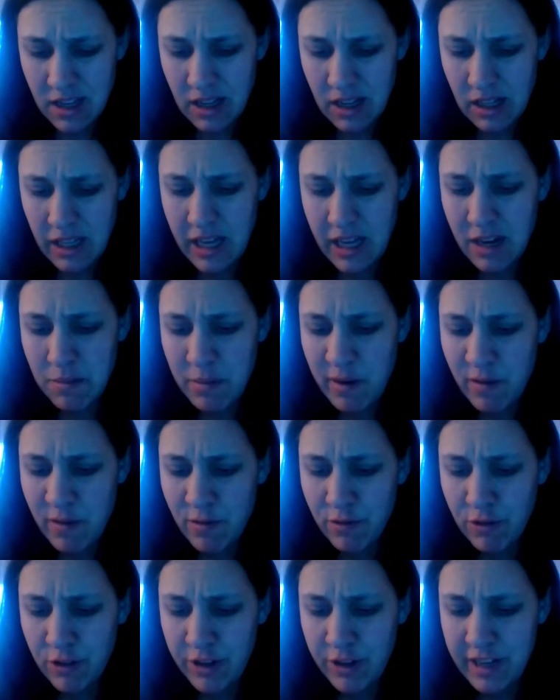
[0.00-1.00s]
Let it be
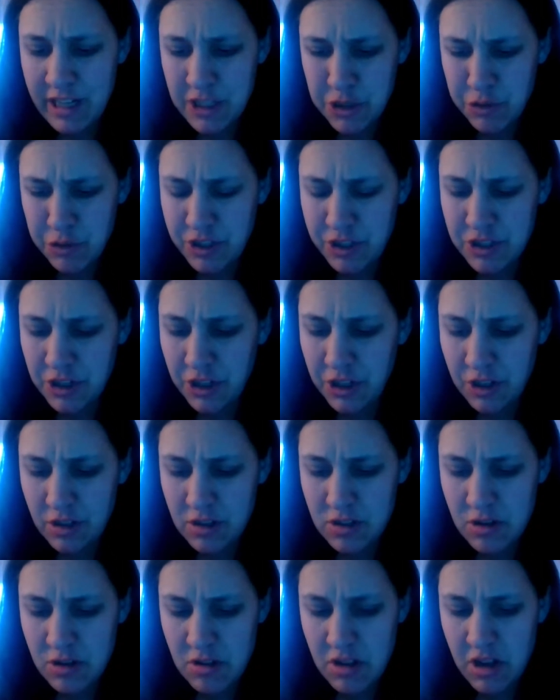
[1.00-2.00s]
free to return
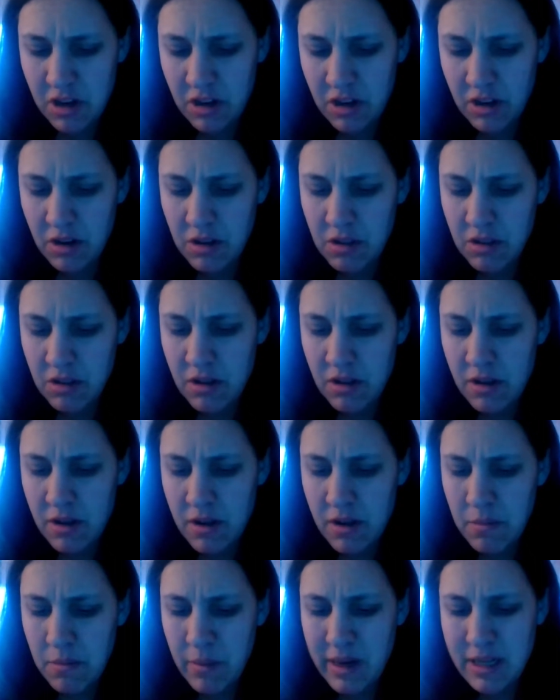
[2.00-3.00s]
to the earth.
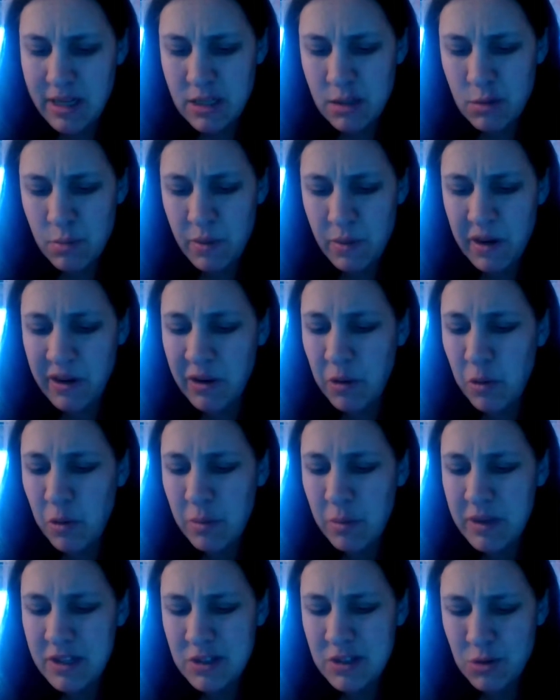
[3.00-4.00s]
My spirit will
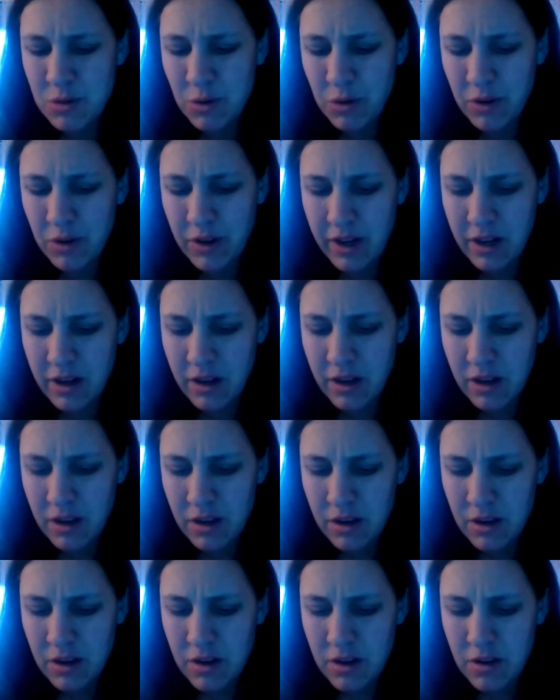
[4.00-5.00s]
be soaring.
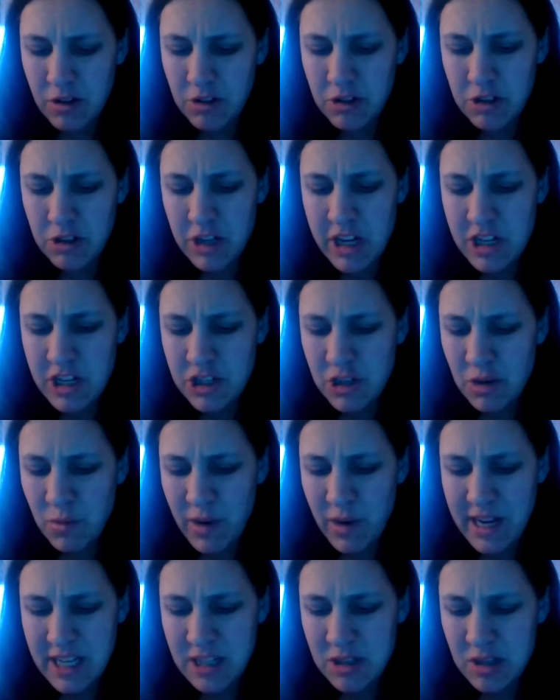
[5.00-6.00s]
Creation
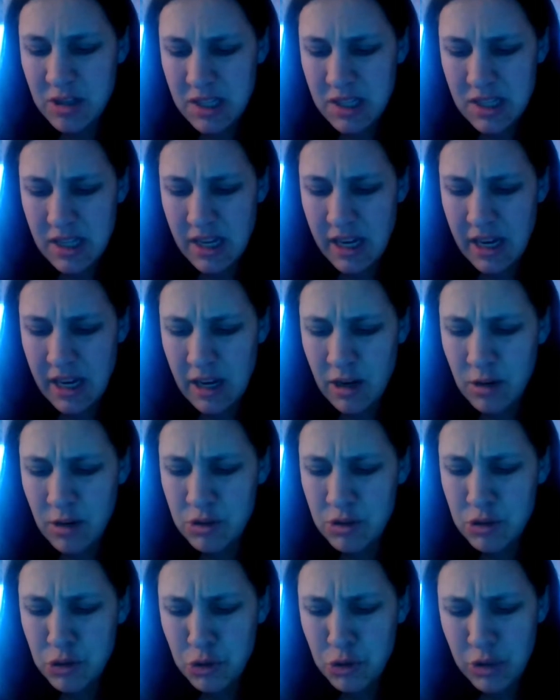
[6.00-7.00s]
waits to see who
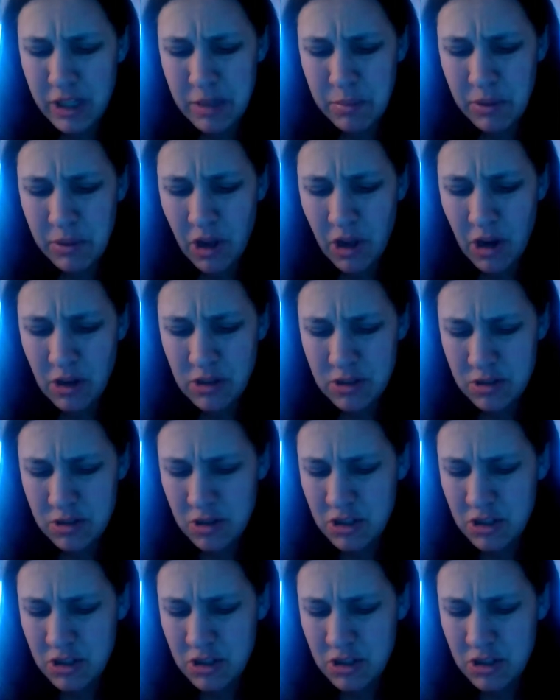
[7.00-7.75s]
truly belongs to